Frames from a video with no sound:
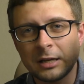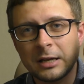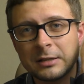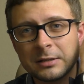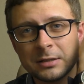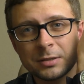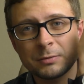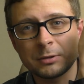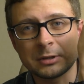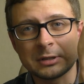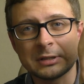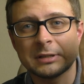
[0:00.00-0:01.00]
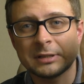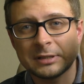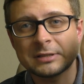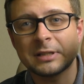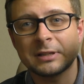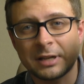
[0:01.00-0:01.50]
And this one
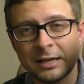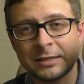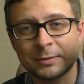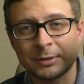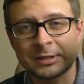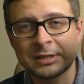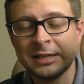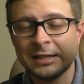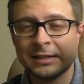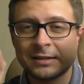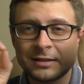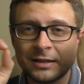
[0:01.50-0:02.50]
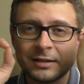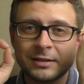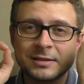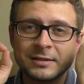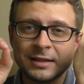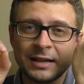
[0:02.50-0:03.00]
is a nice watch, it's like
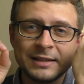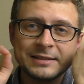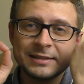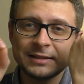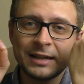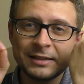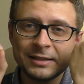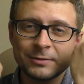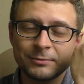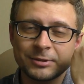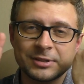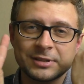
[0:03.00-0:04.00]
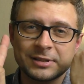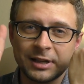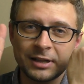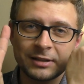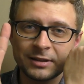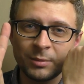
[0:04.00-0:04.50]
it's nice, nice watch, it's
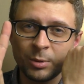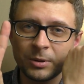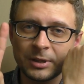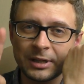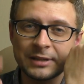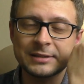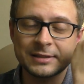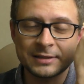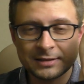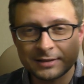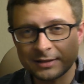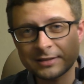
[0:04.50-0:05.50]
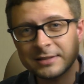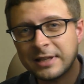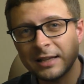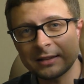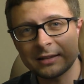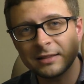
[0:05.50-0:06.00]
like double nice, it's, it's
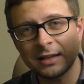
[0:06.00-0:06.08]
that